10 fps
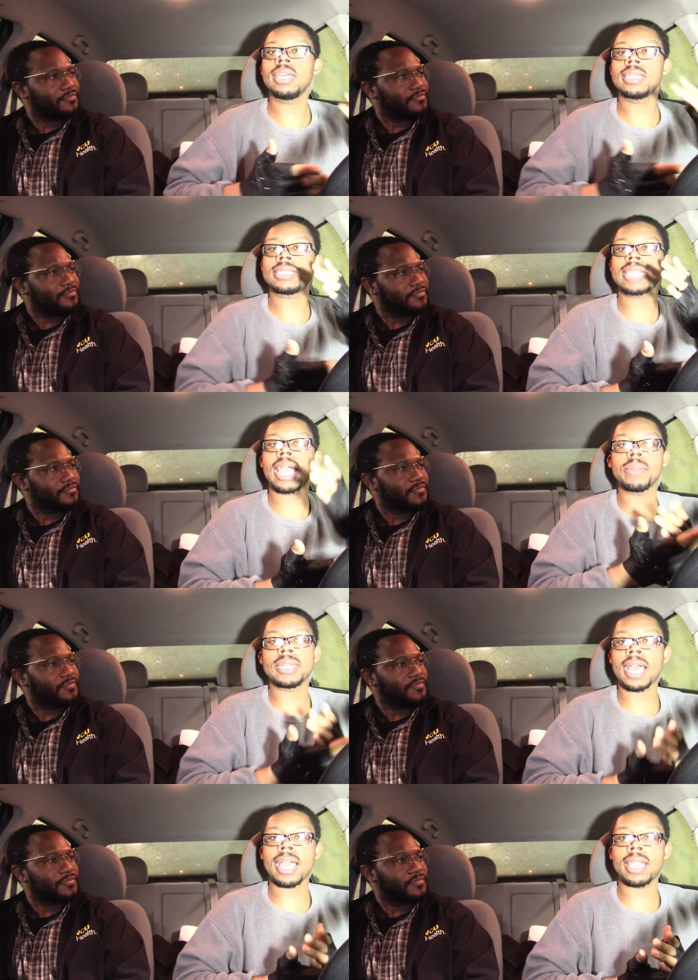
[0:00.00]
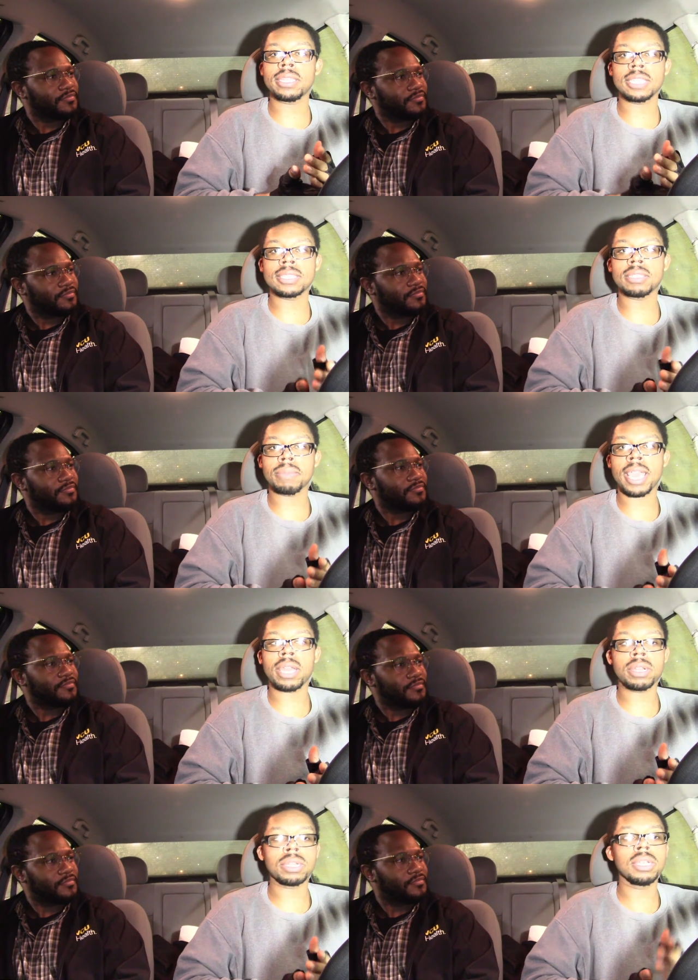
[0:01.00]
Speaker 1: Cyberdyne doesn't
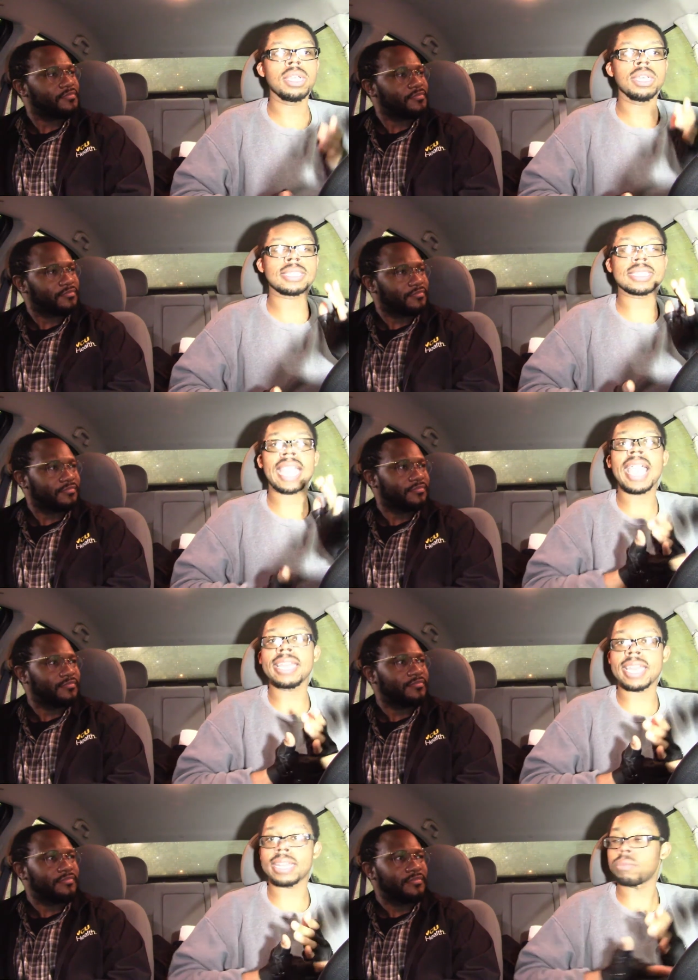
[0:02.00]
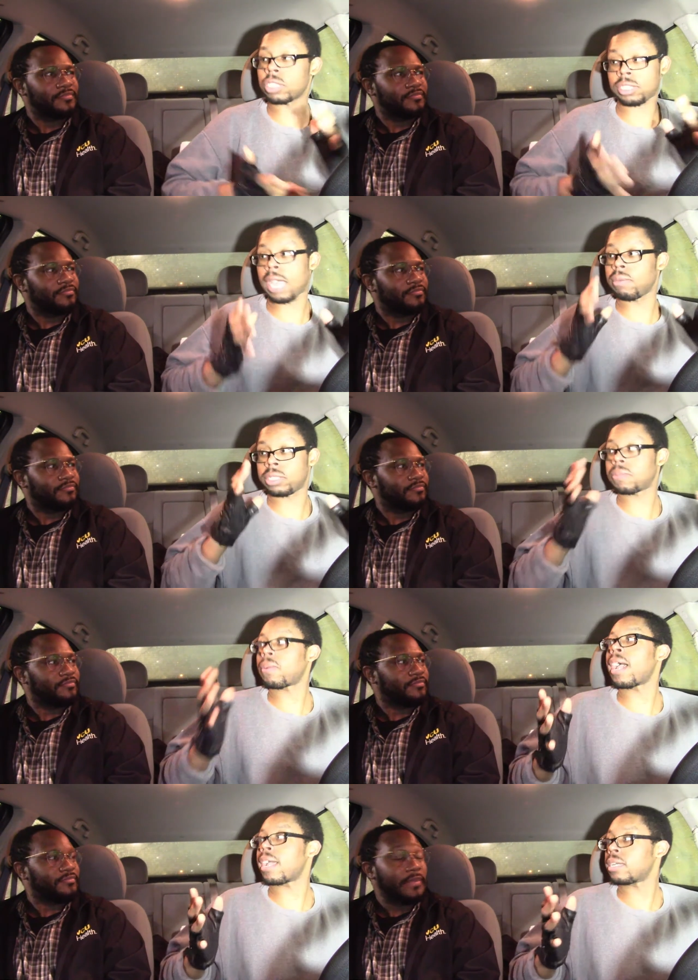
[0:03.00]
matter. Skynet, which I was
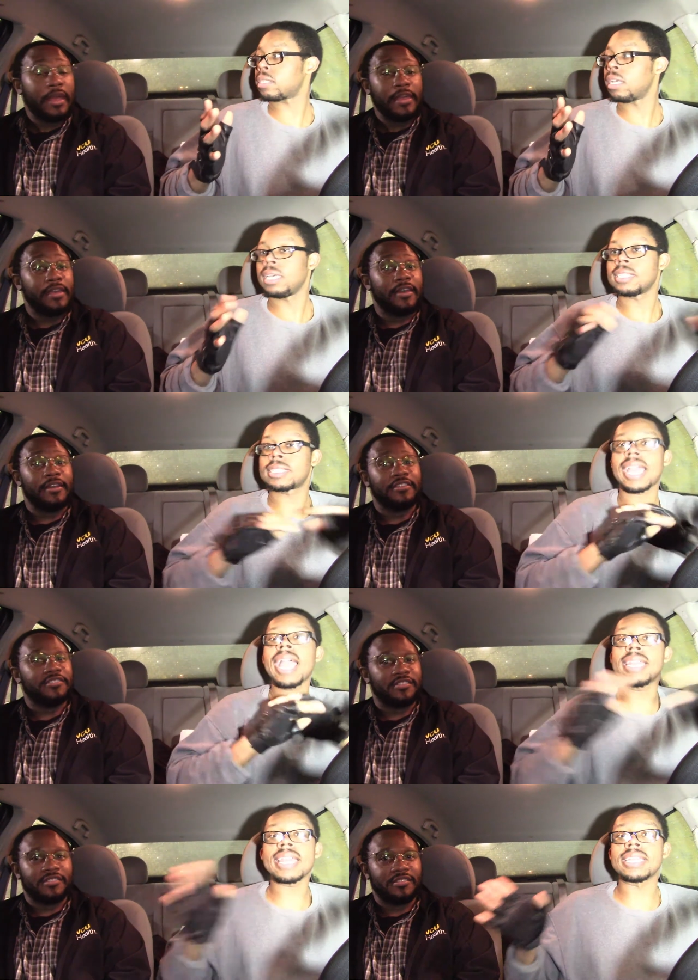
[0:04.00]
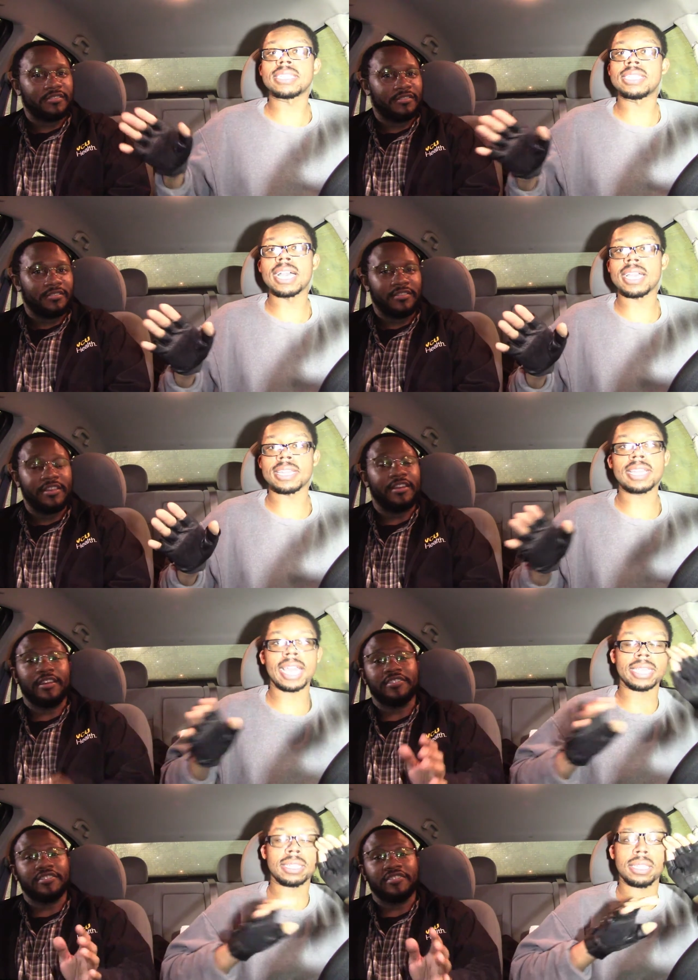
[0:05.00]
surprised. Yeah, Skynet just, is done. Yeah, they're like,
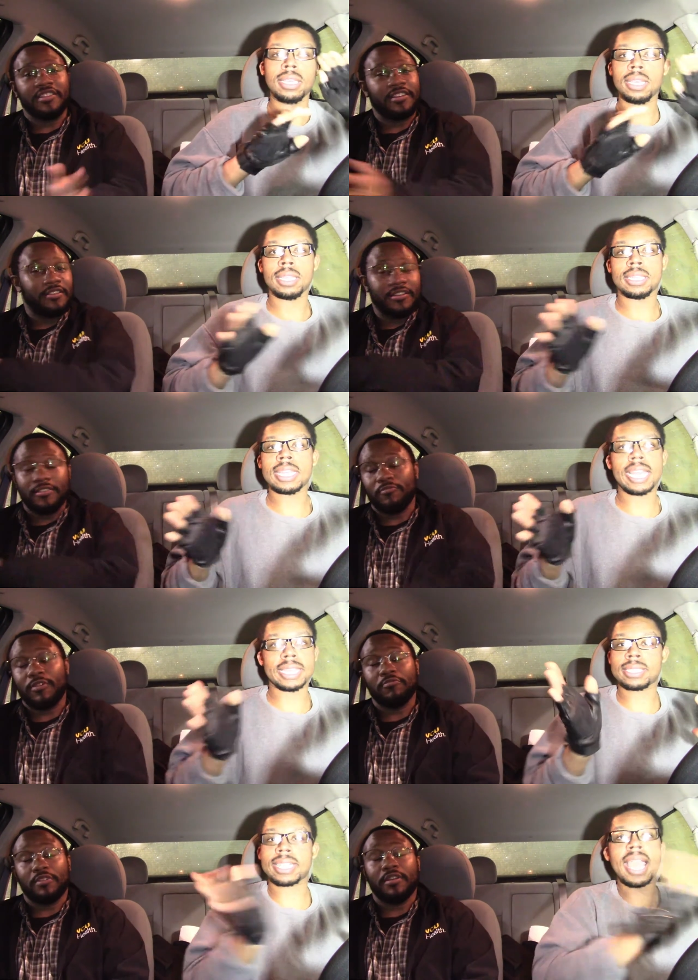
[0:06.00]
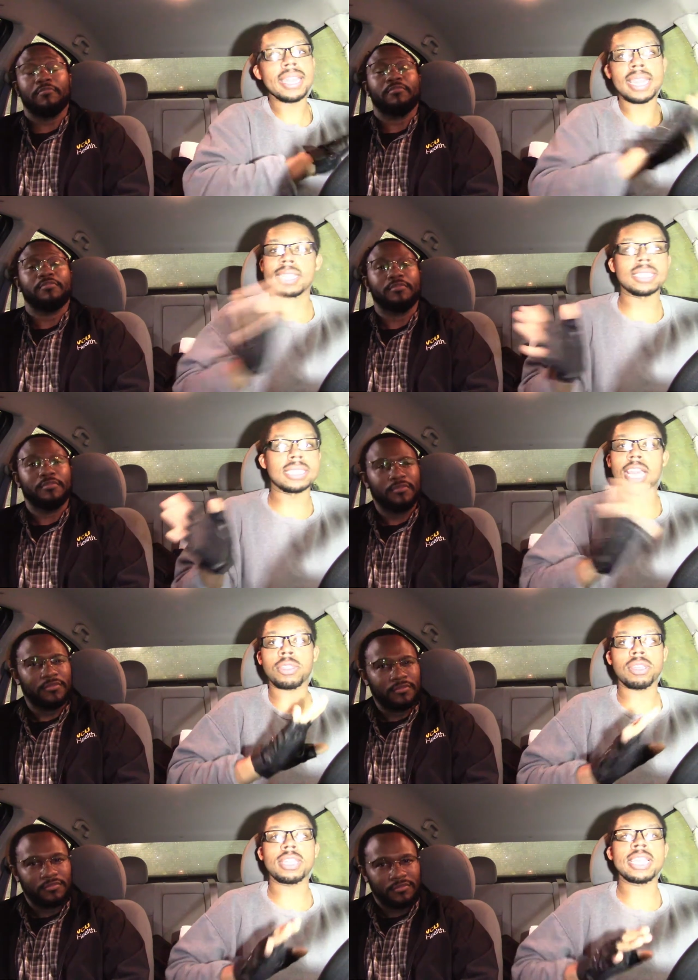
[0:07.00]
they just
Speaker 2: did. did they're like Skynet is
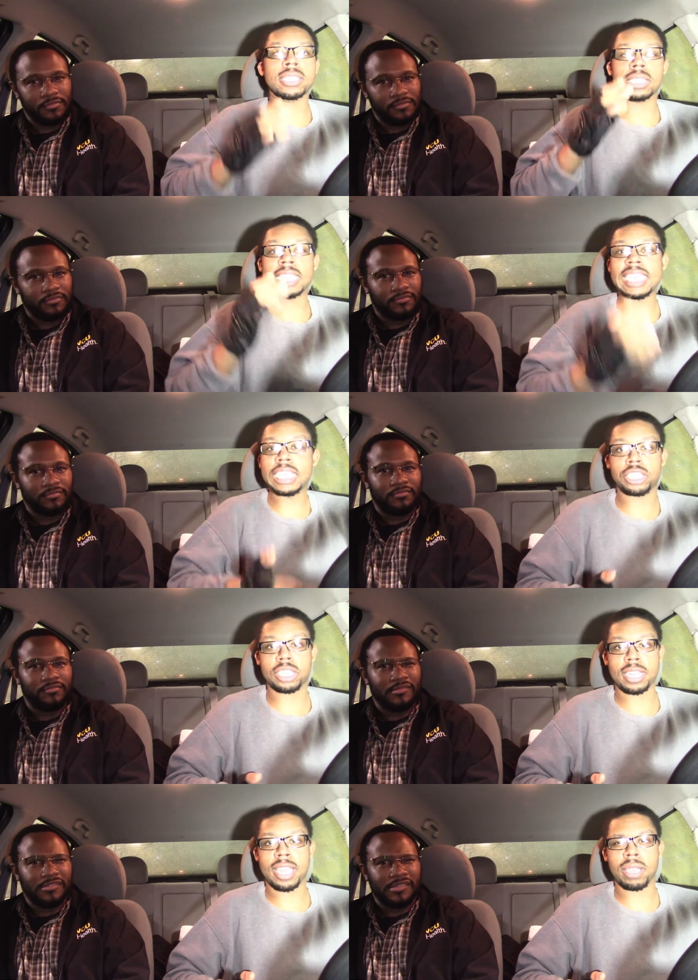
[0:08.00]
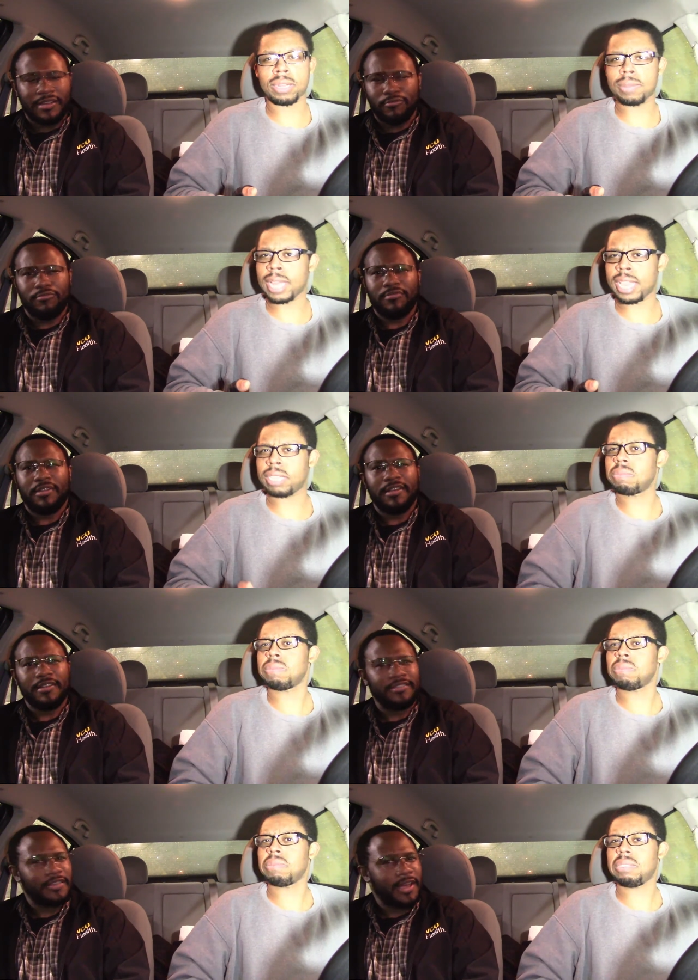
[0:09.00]
Speaker 1: nothing. It's Legion now. It's like, and I'm well, like, what the
Speaker 2: hell
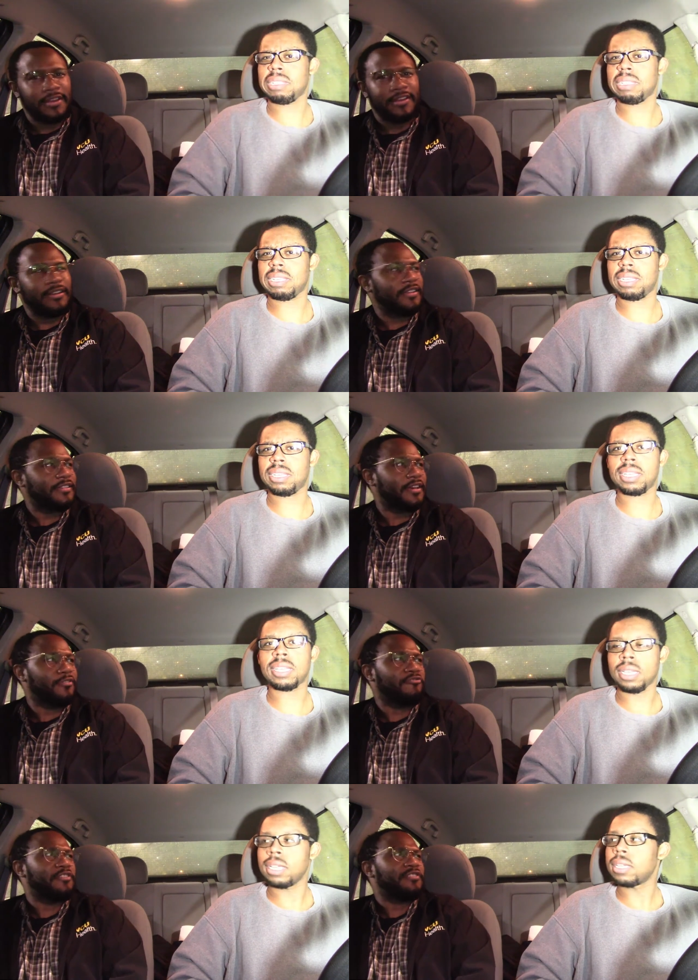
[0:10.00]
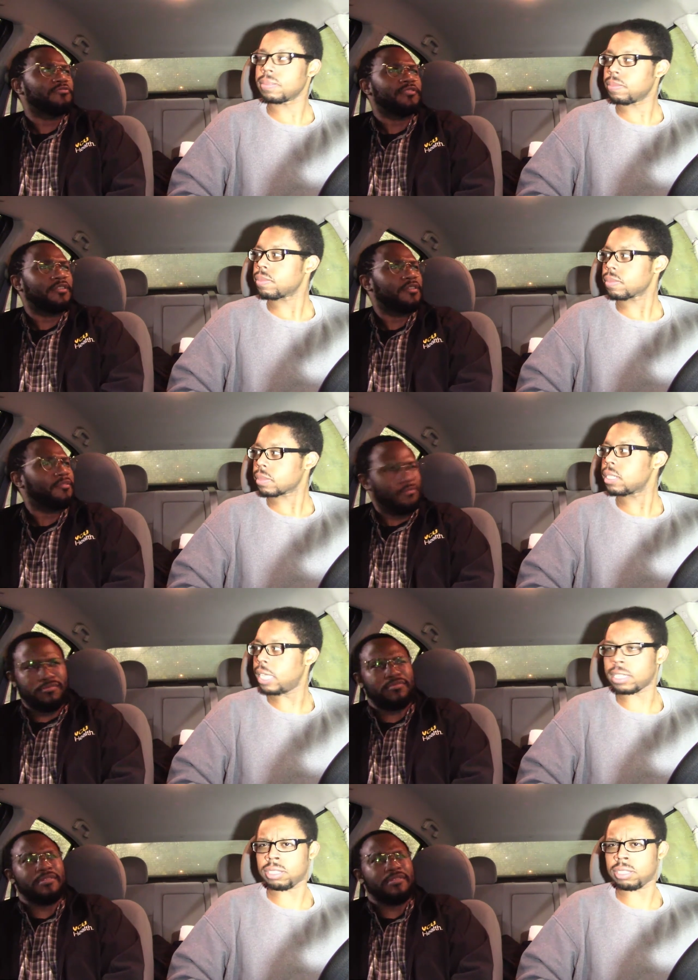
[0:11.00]
is Skynet? That's how Grace was looking. Yeah, she